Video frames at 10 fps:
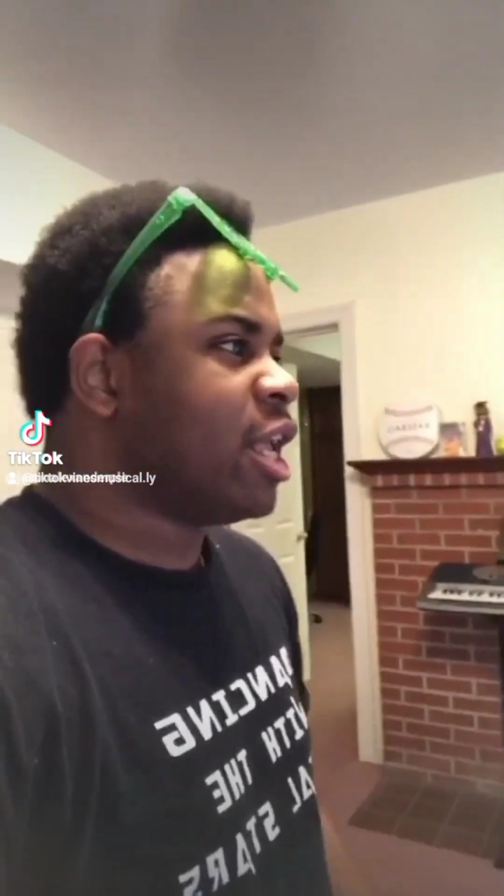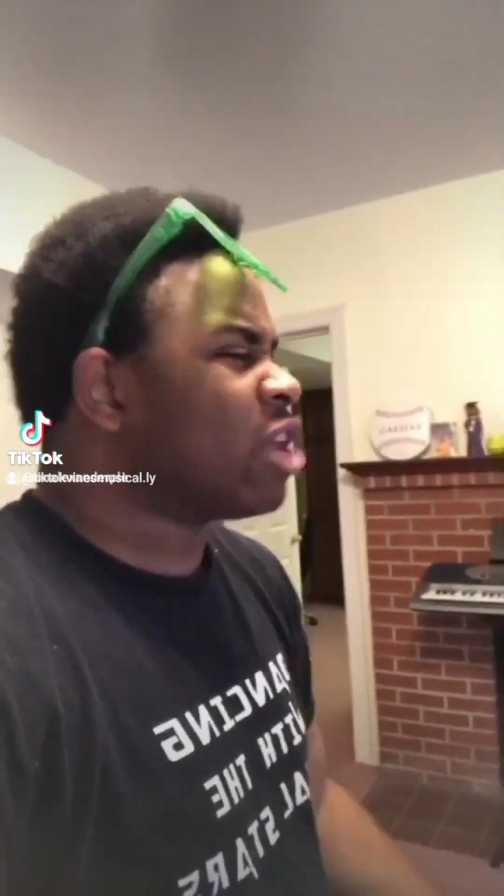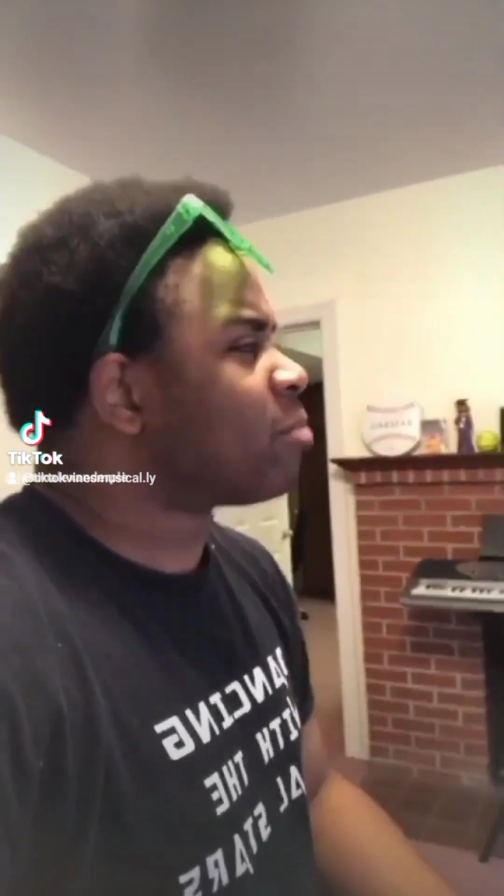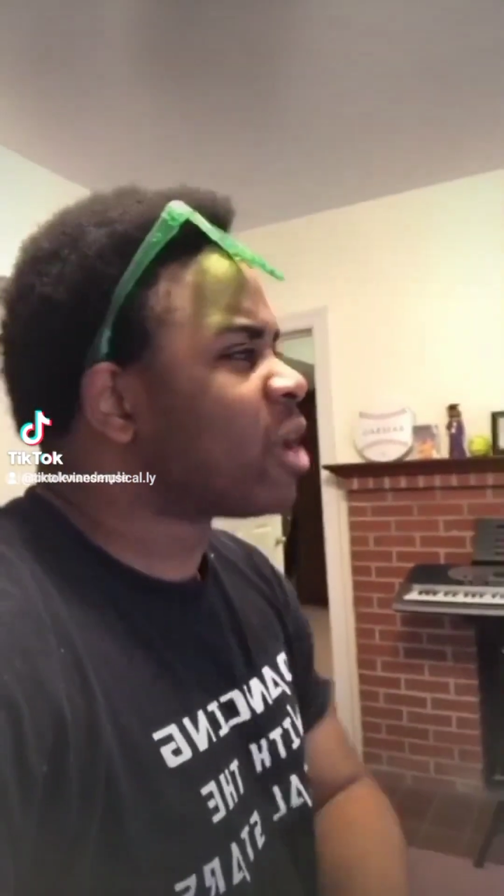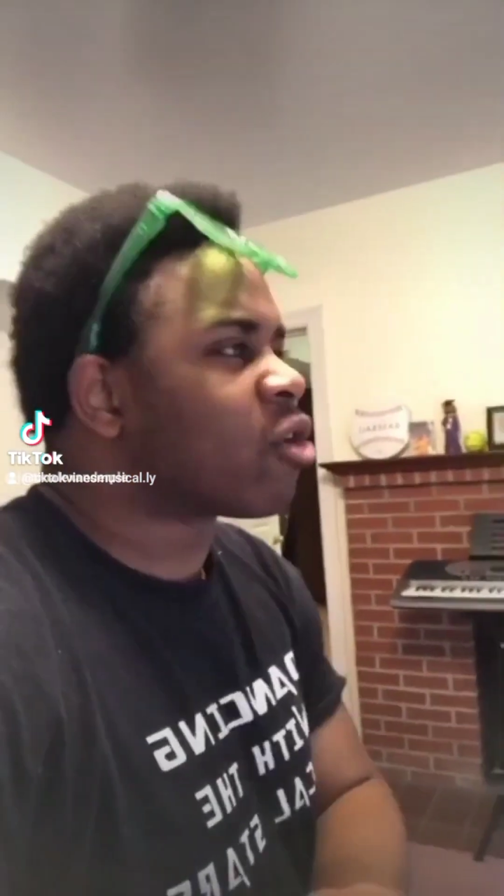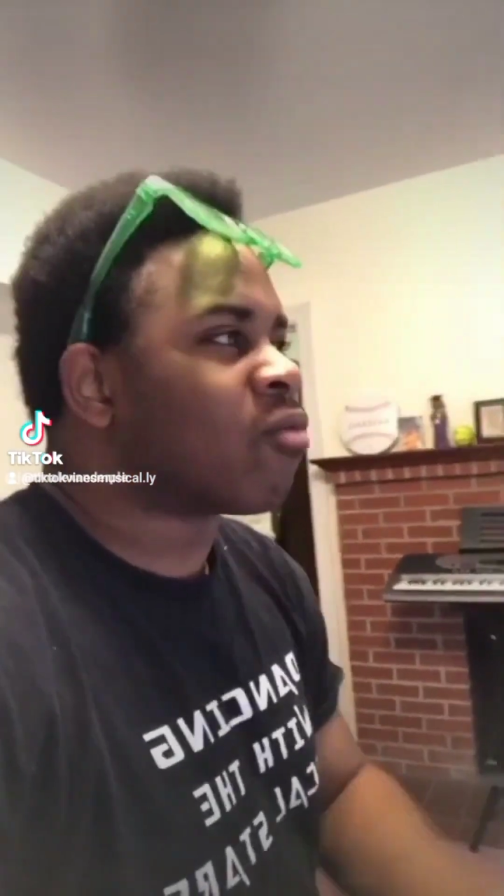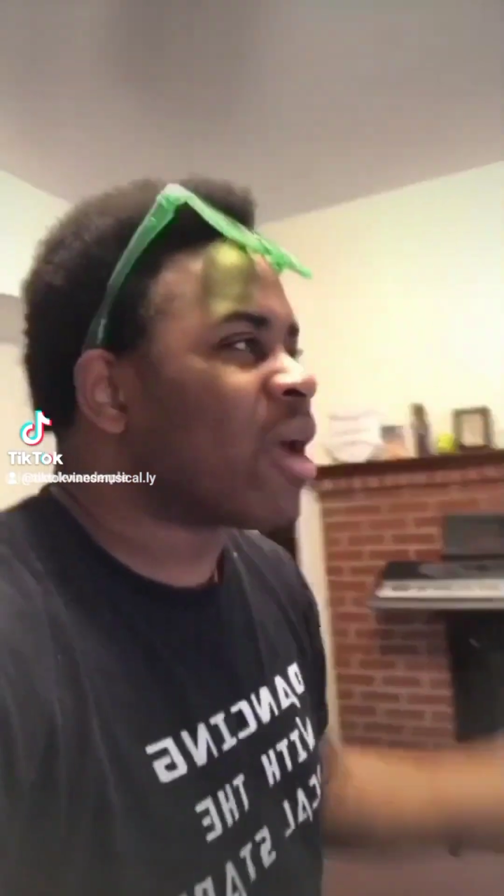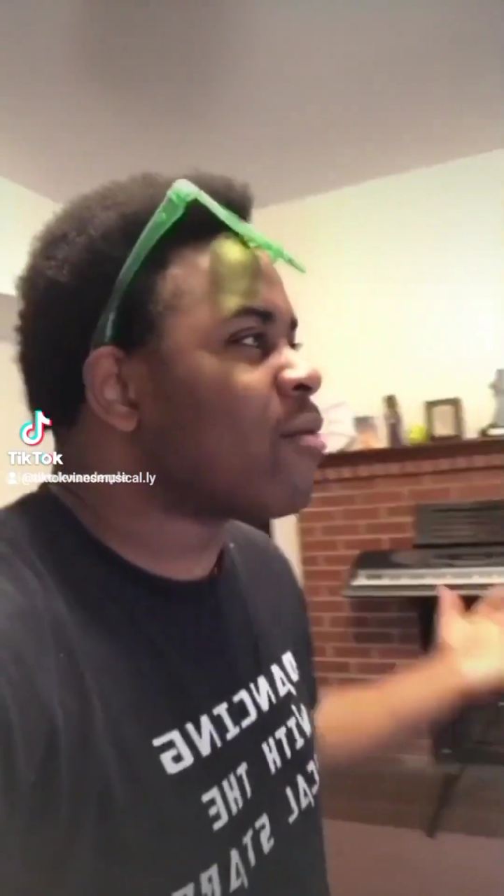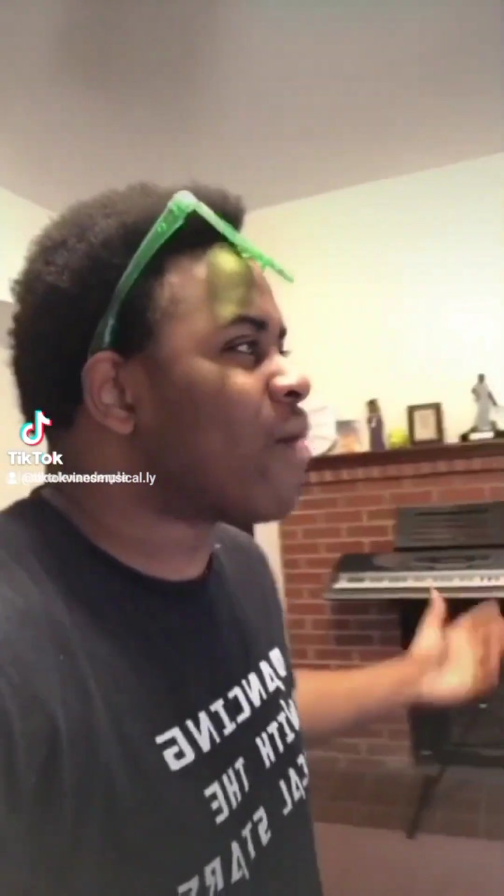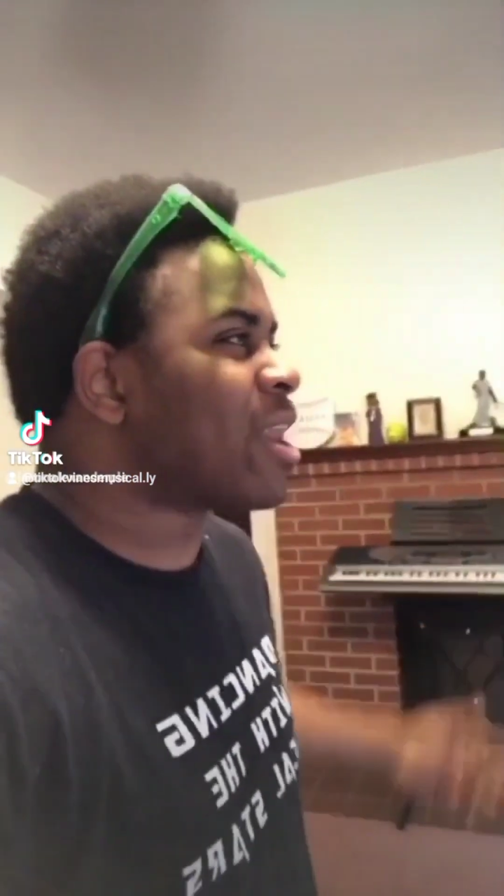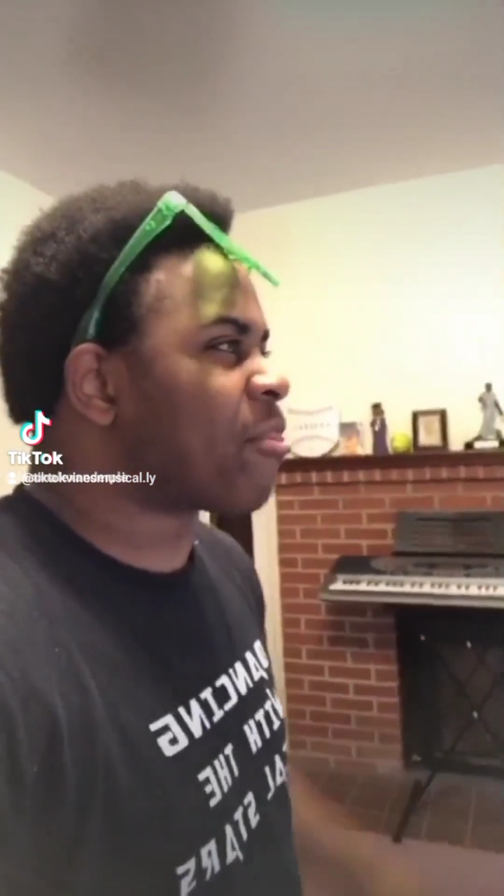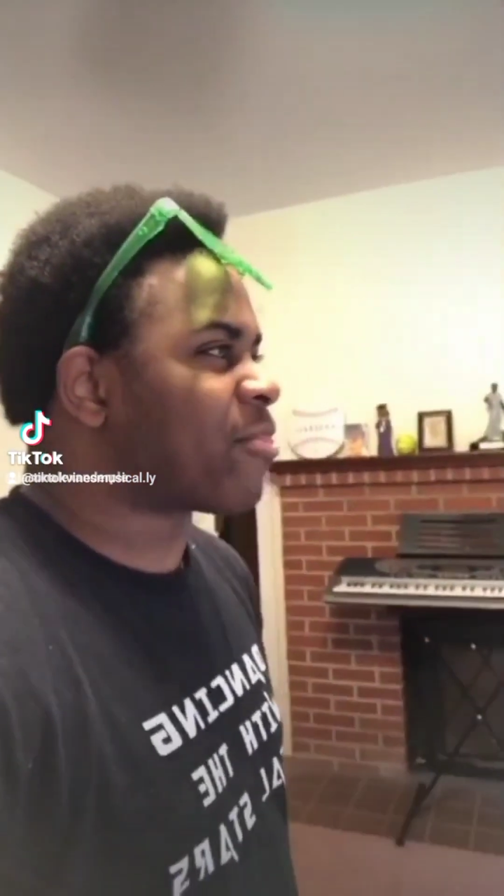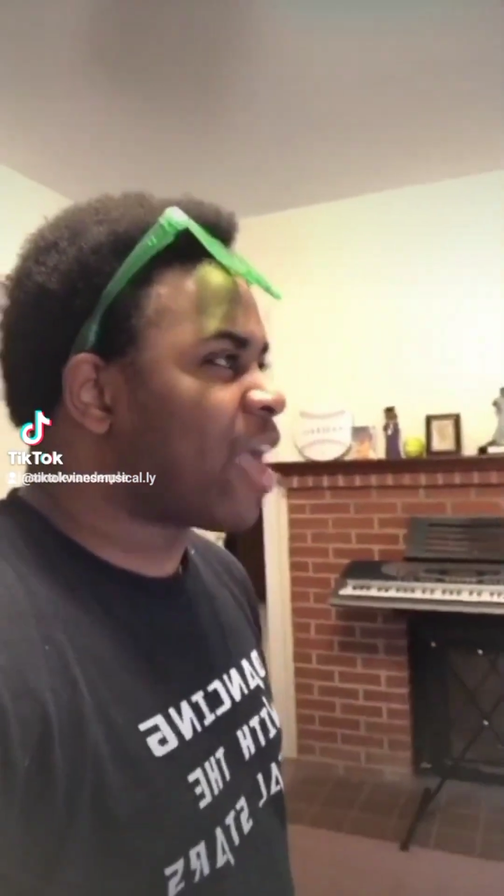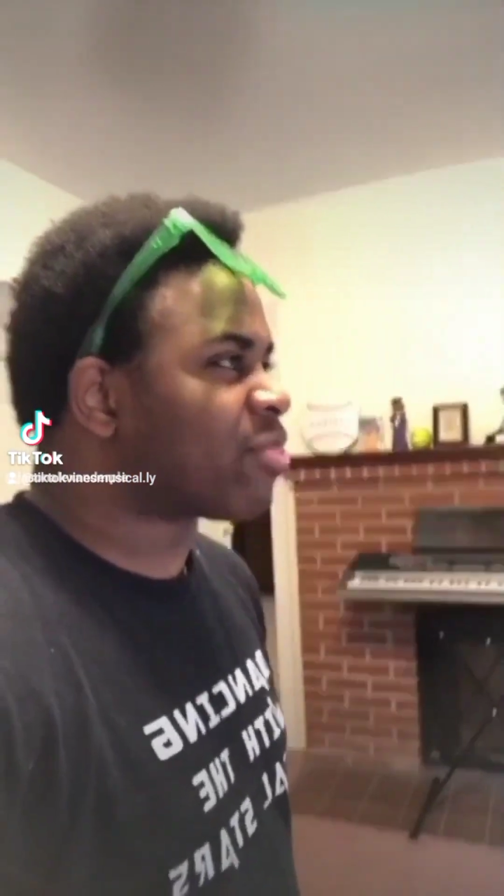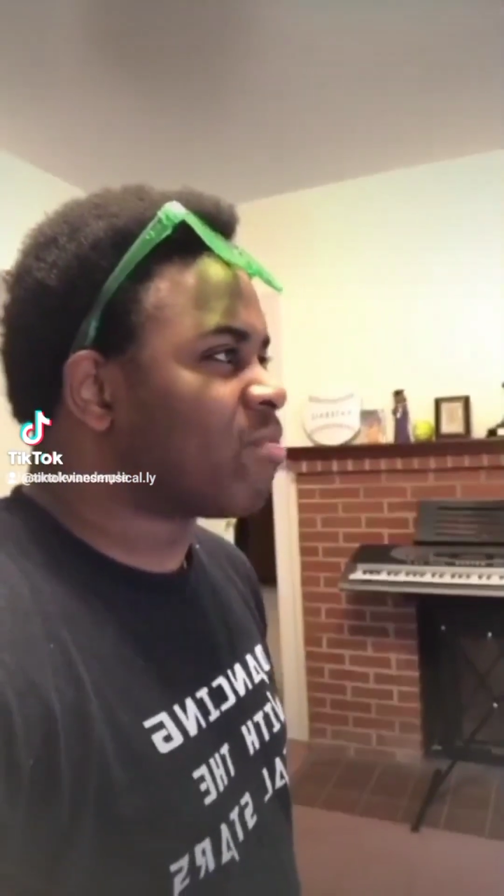It'll be a great way to thank